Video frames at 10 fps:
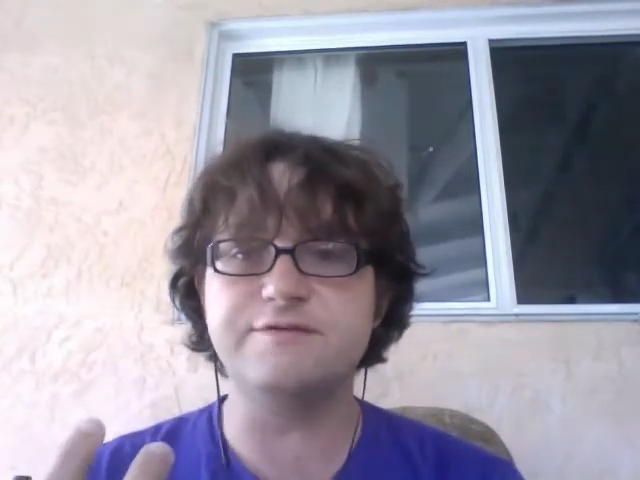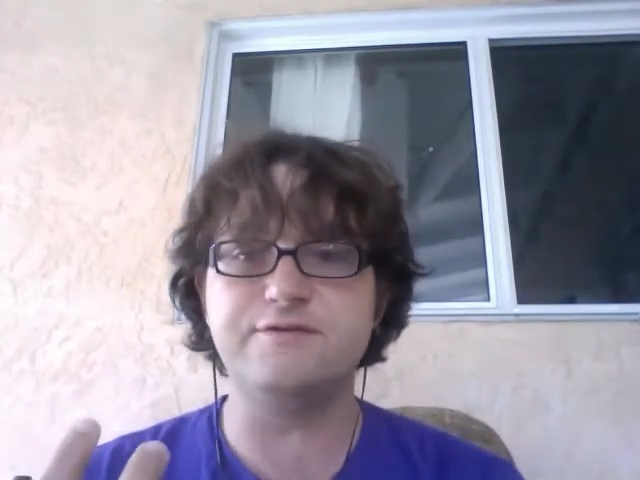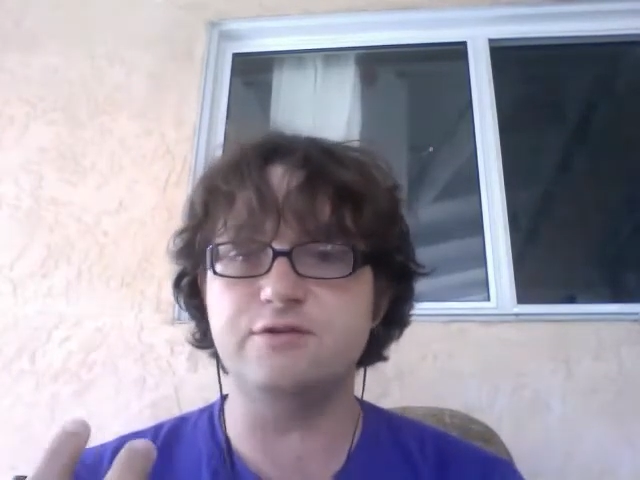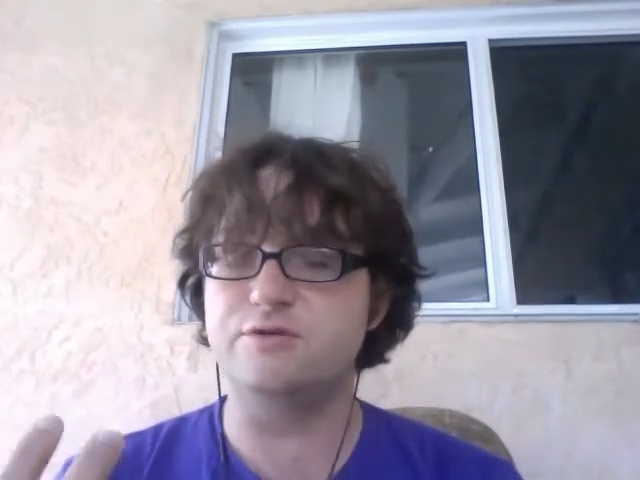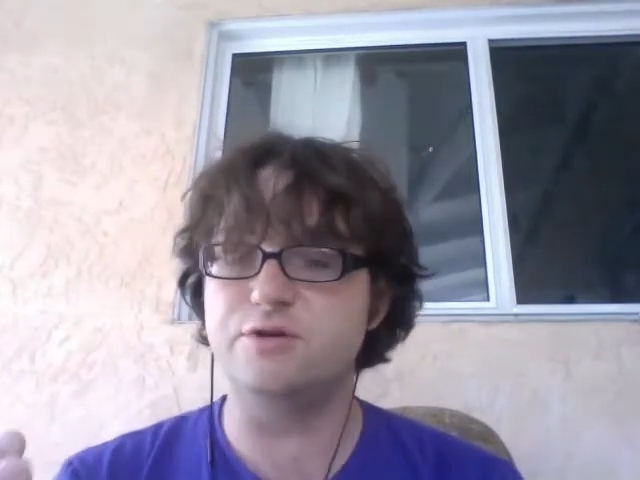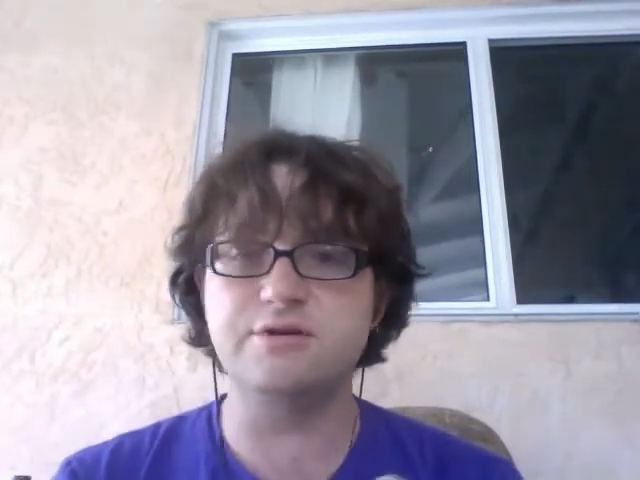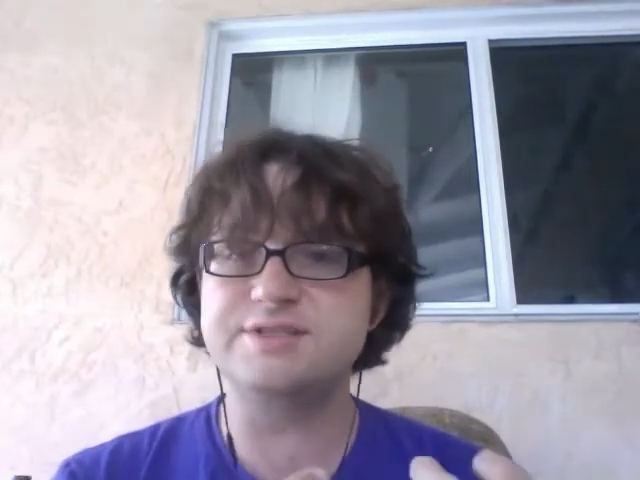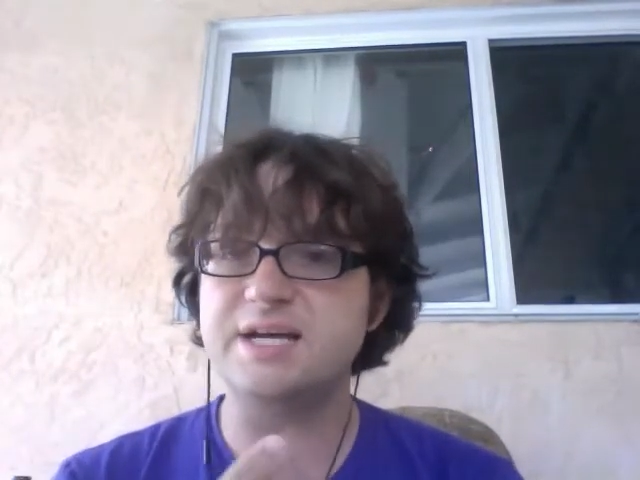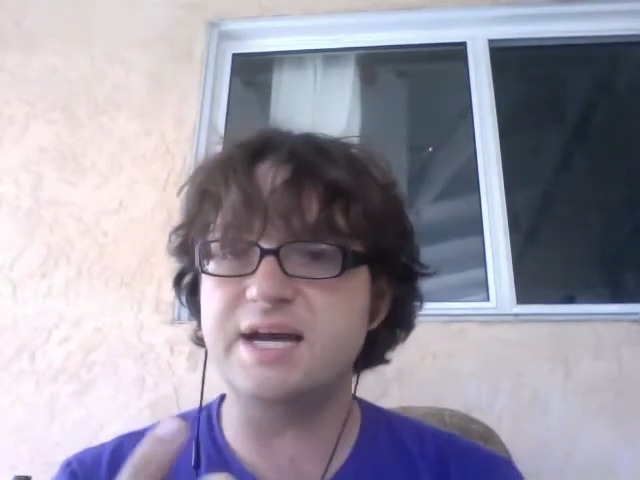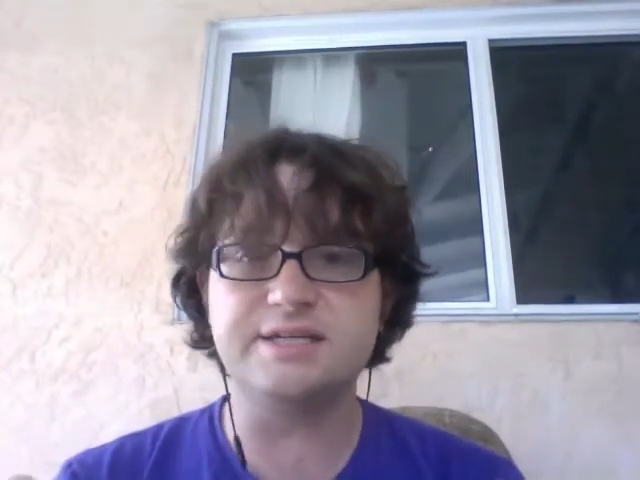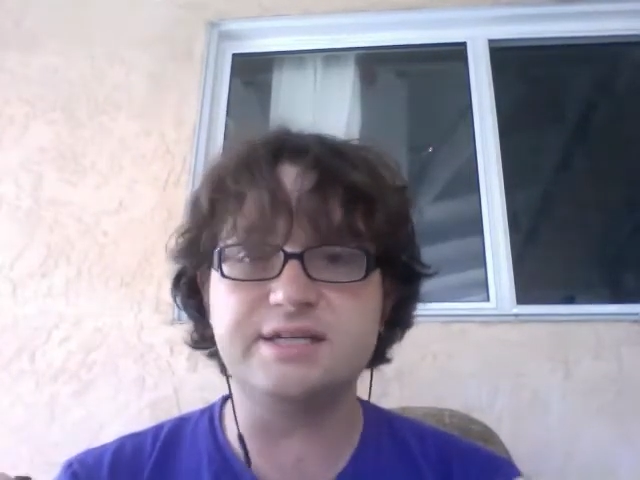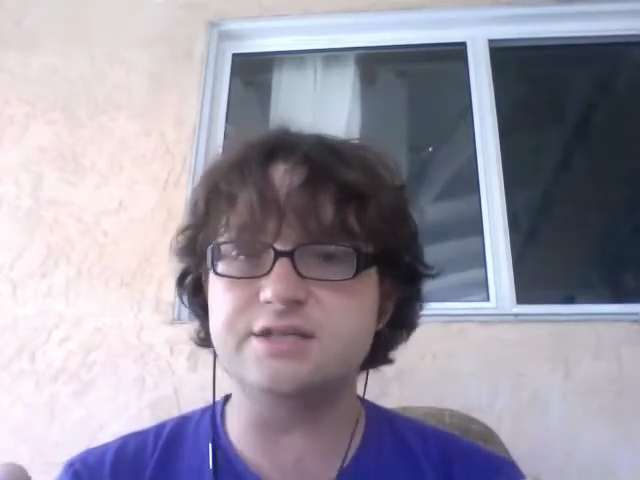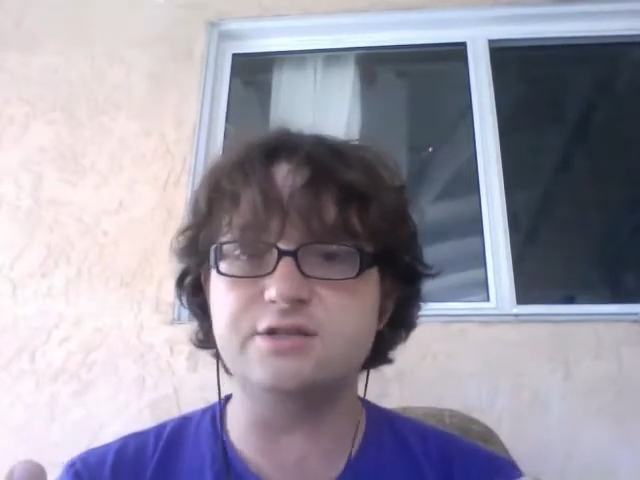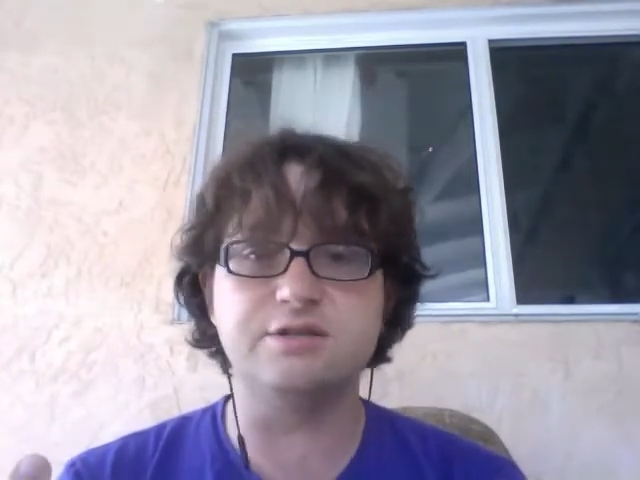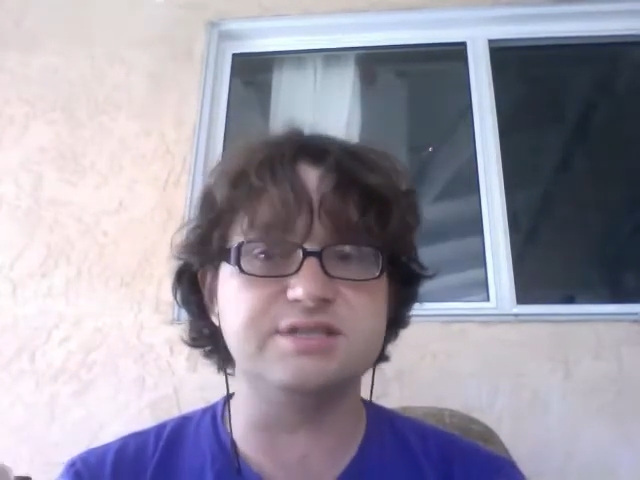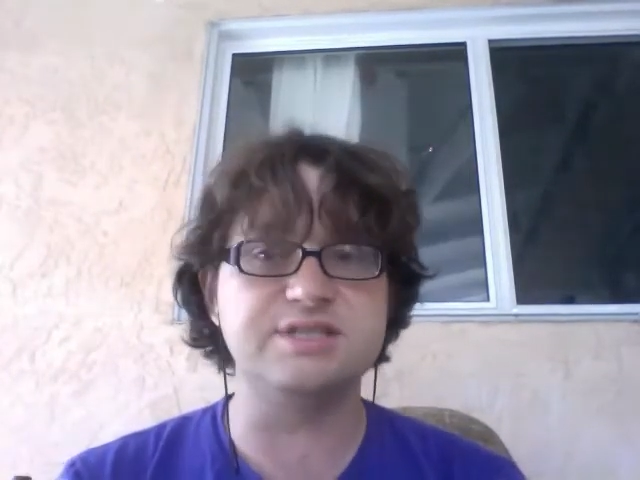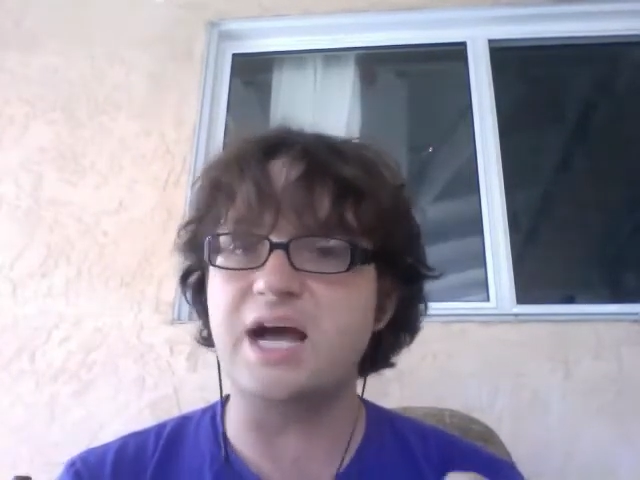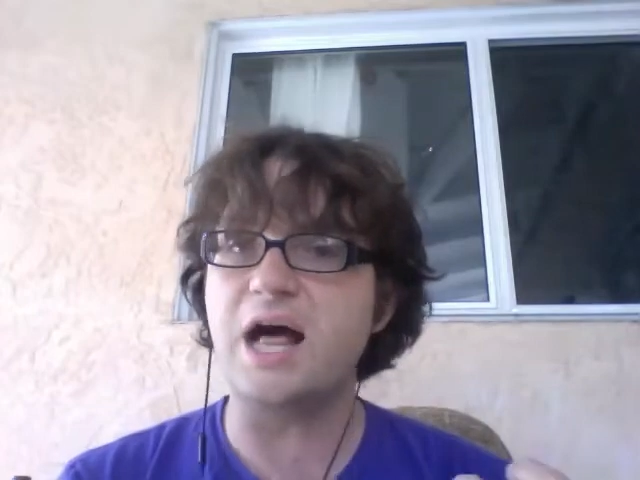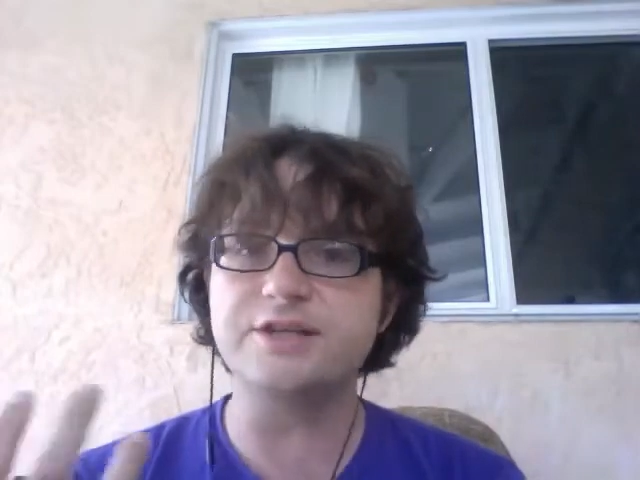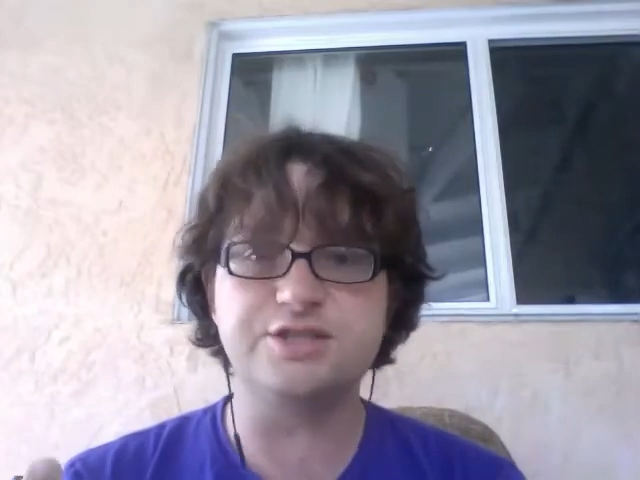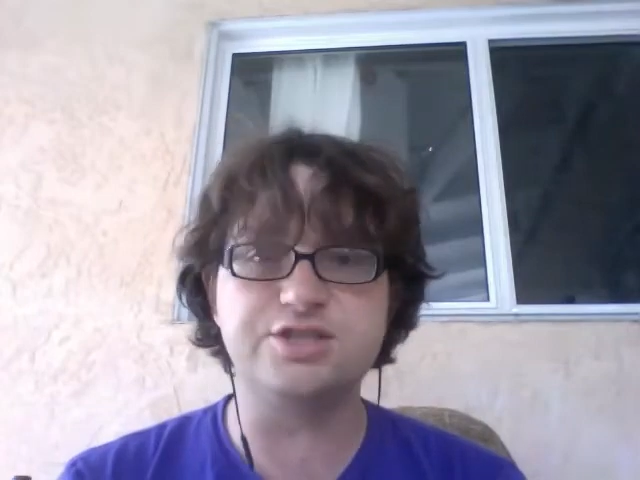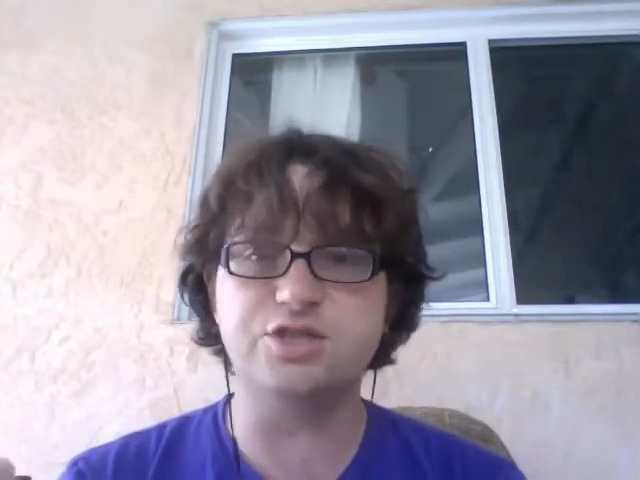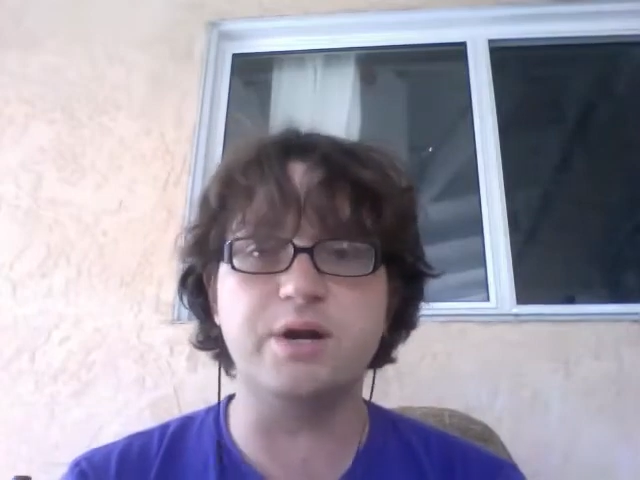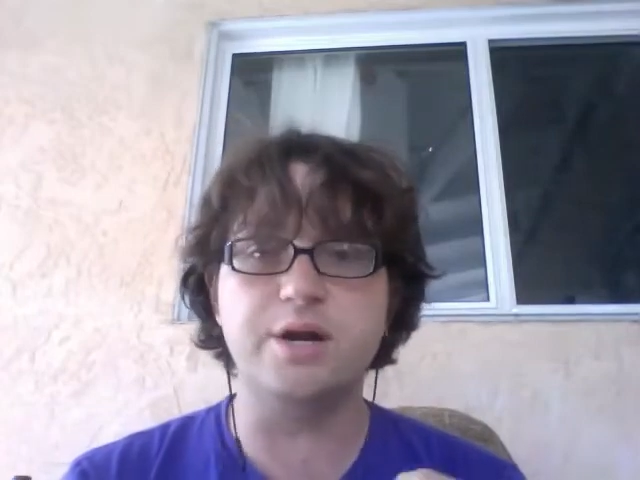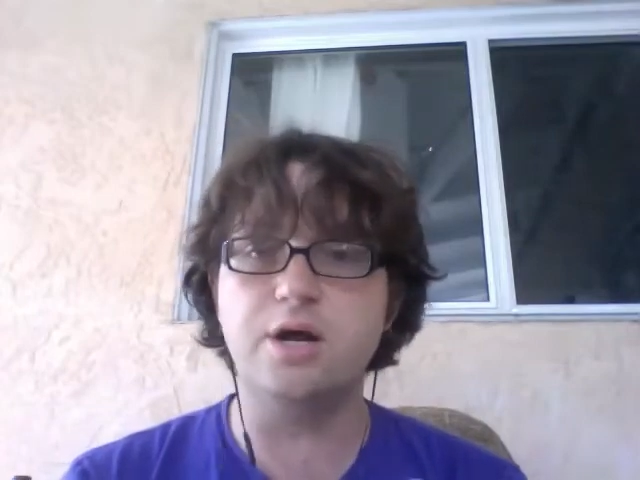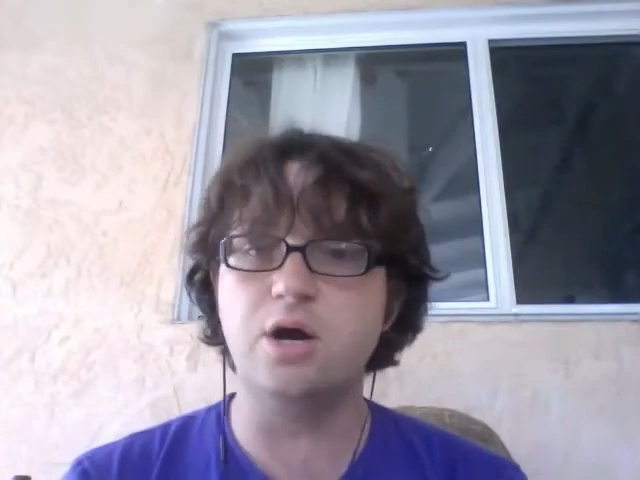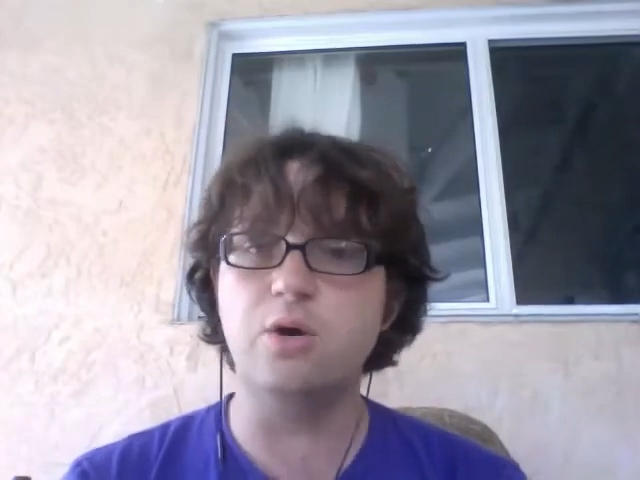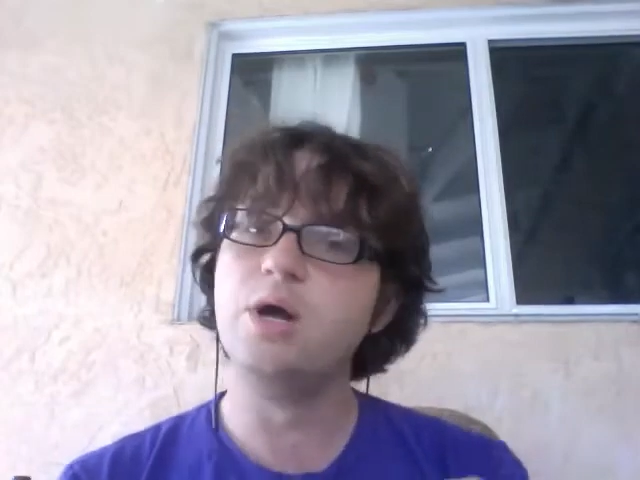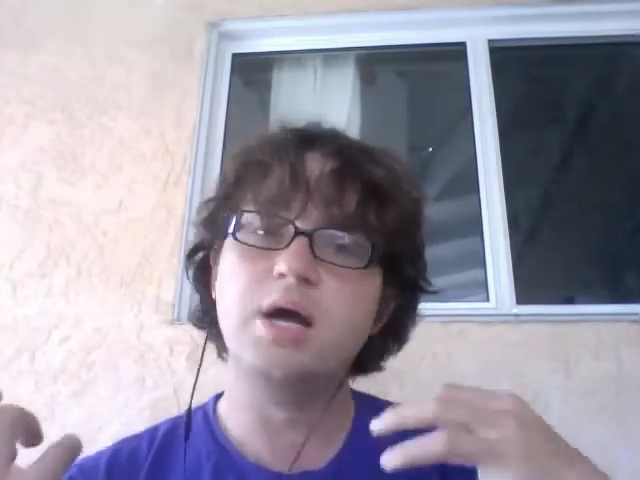if you're a neuroscientist or a psychologist, and you want to know,